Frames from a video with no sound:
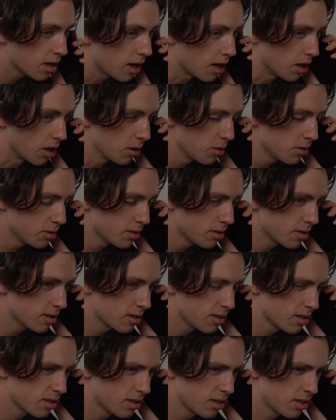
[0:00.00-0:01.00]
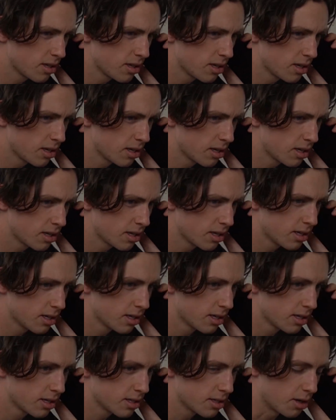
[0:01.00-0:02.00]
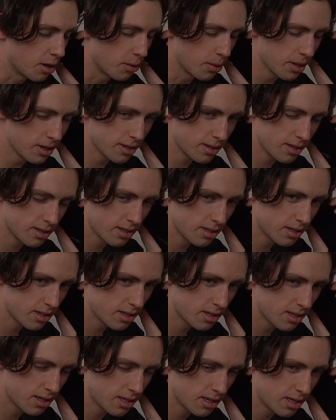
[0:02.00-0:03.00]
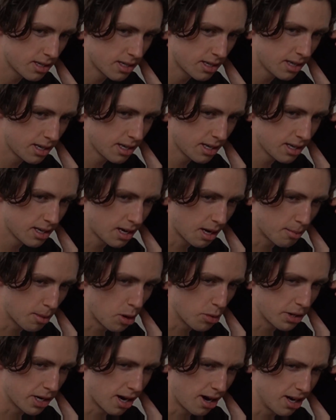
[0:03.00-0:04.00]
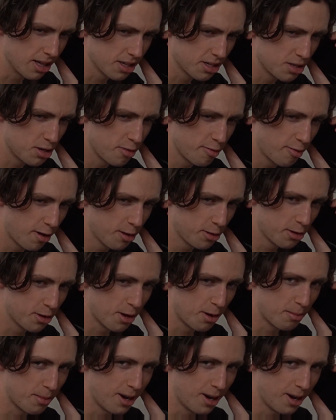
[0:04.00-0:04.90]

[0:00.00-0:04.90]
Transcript: Hello? Sorry, what? I'm holding Isla's new phone and not